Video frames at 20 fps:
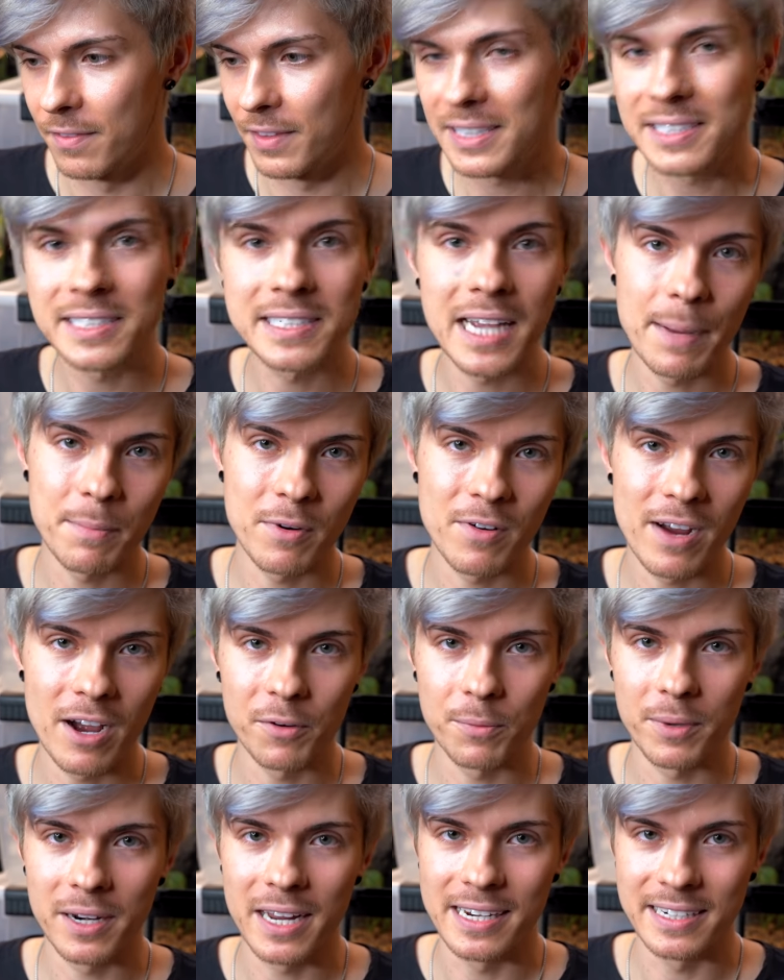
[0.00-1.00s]
This time
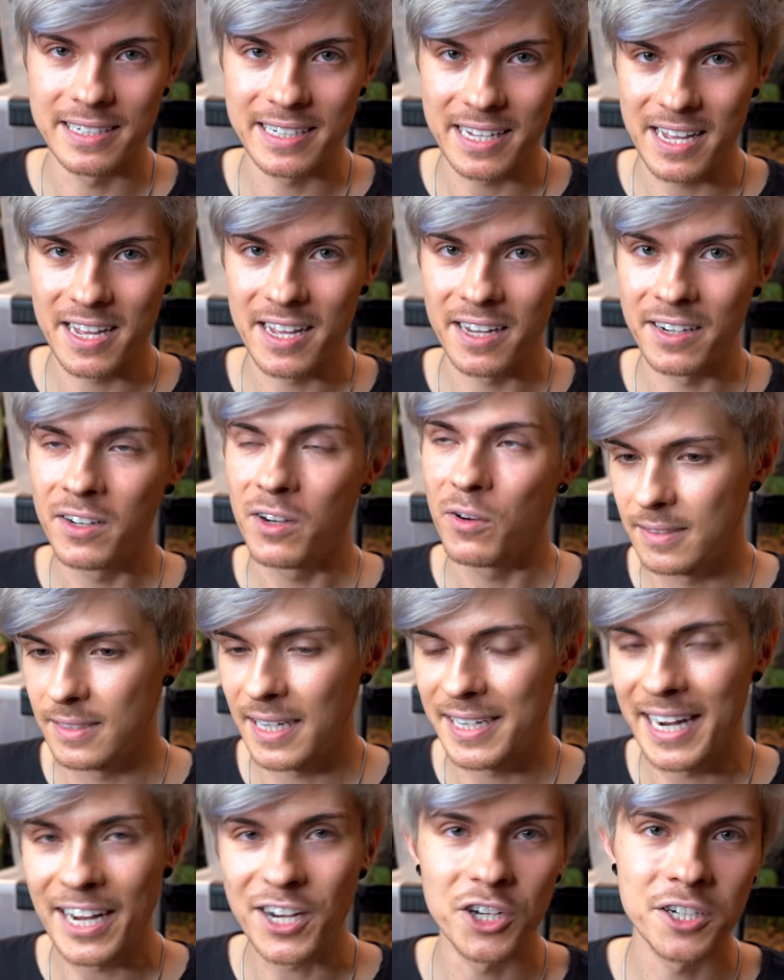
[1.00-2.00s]
around what I did,
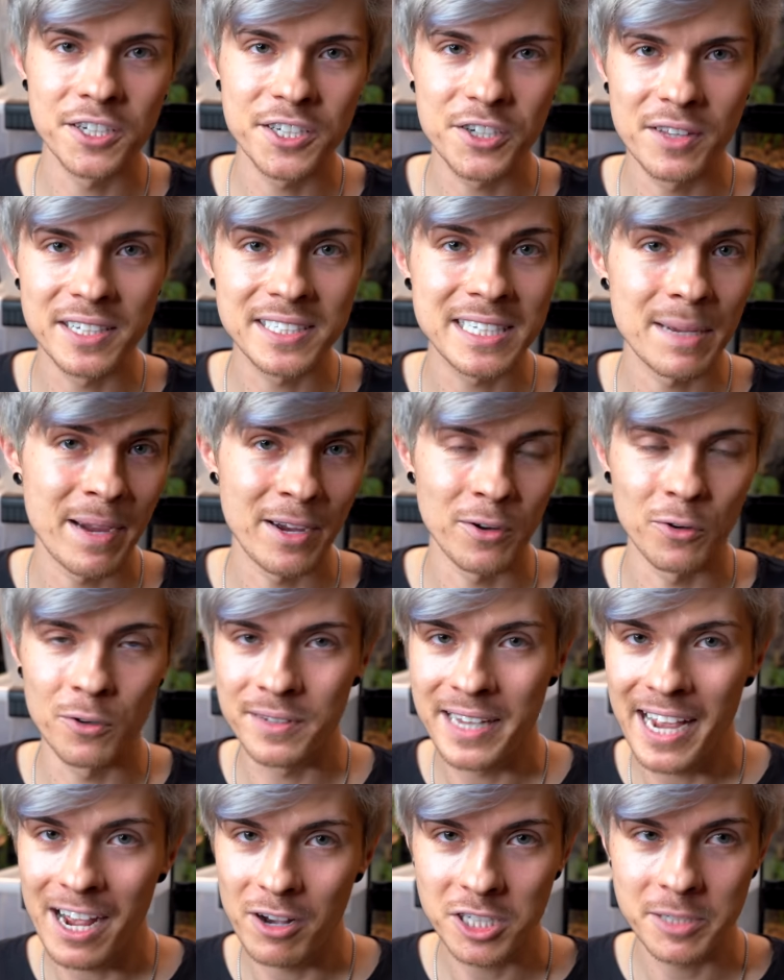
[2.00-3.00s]
And I couldn't do this at my
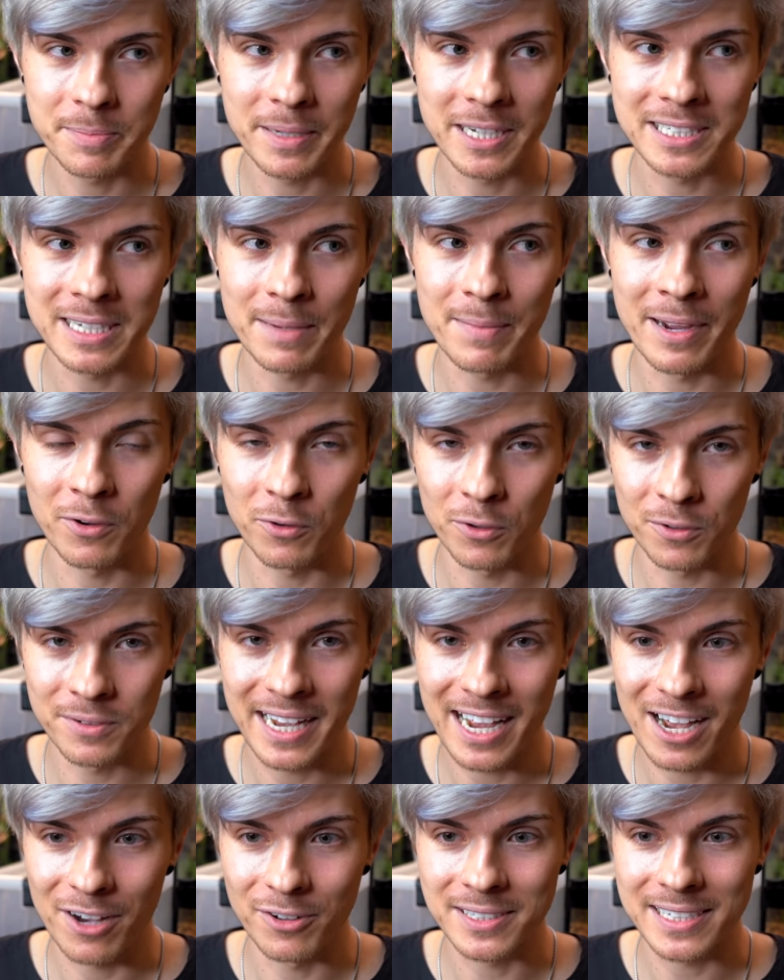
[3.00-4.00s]
old house because at my old
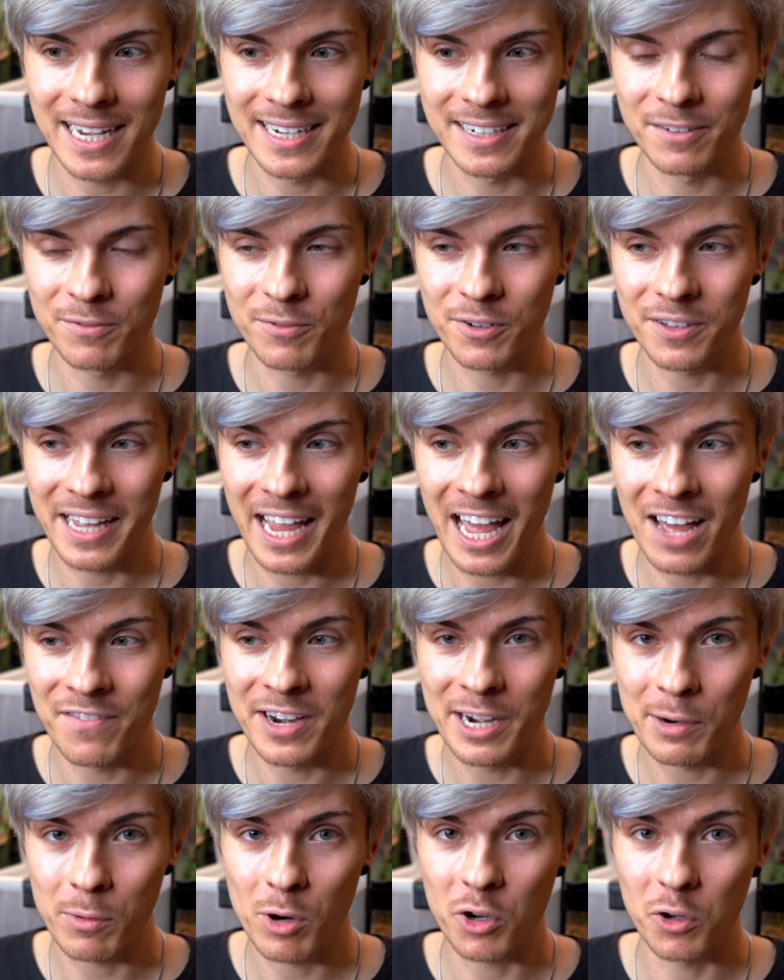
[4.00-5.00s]
house, I didn't really have
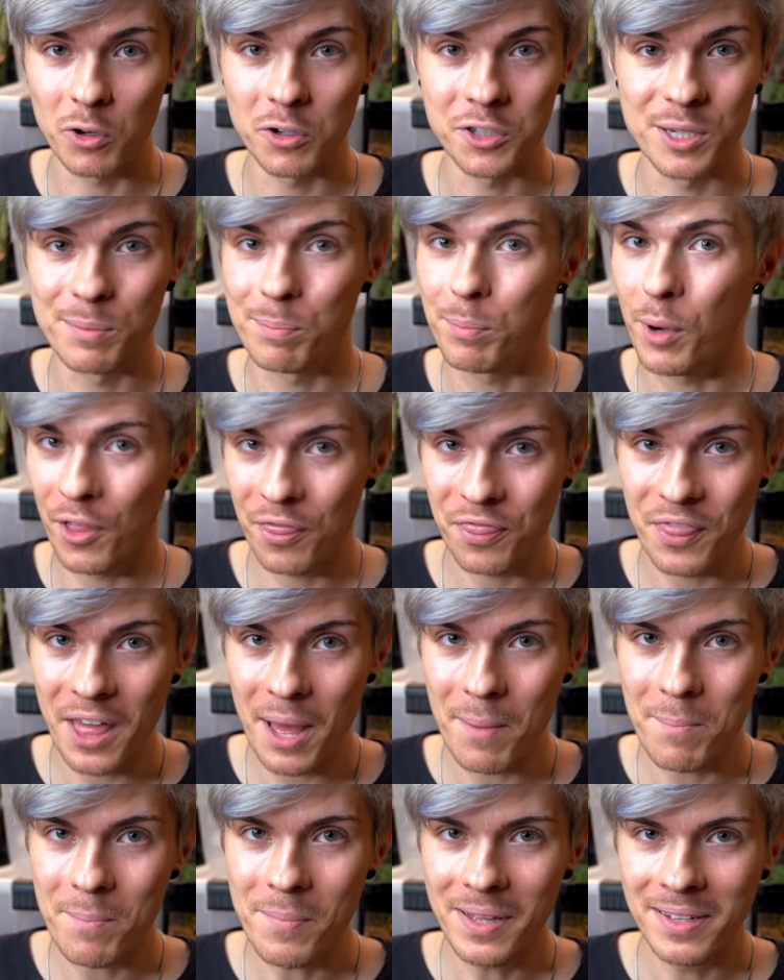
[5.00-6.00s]
anywhere cold to put
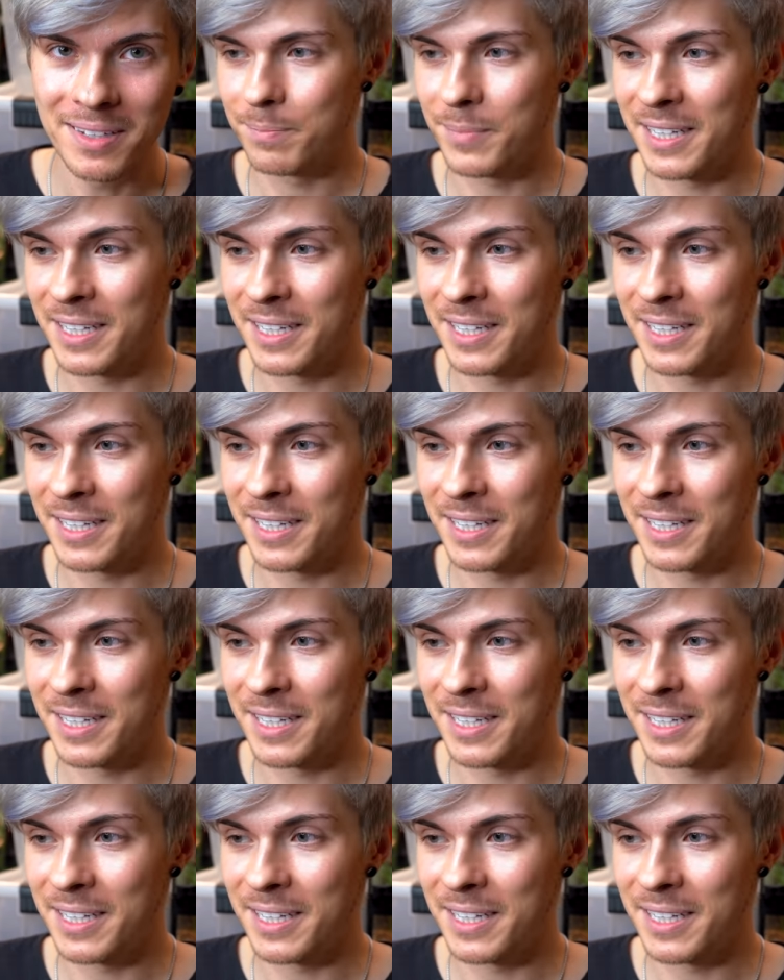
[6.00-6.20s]
them.